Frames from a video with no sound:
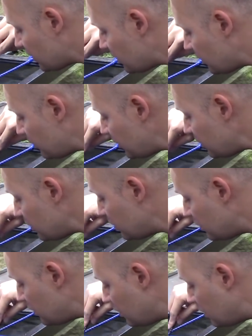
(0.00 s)
Come here.
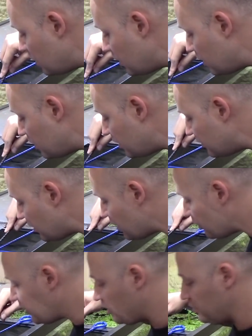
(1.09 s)
There
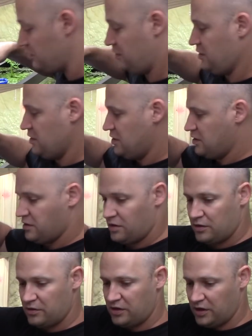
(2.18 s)
we are.
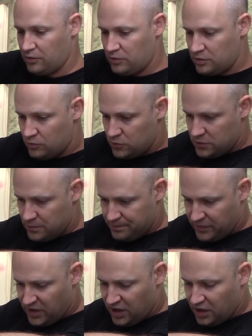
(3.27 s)
All right, 1 more.
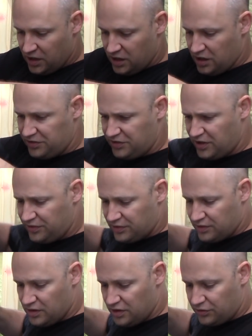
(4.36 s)

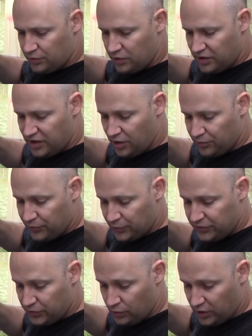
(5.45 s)
It's really helpful
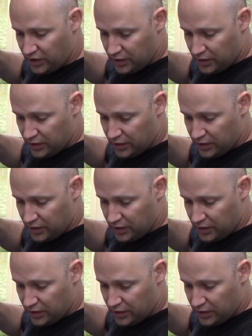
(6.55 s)
to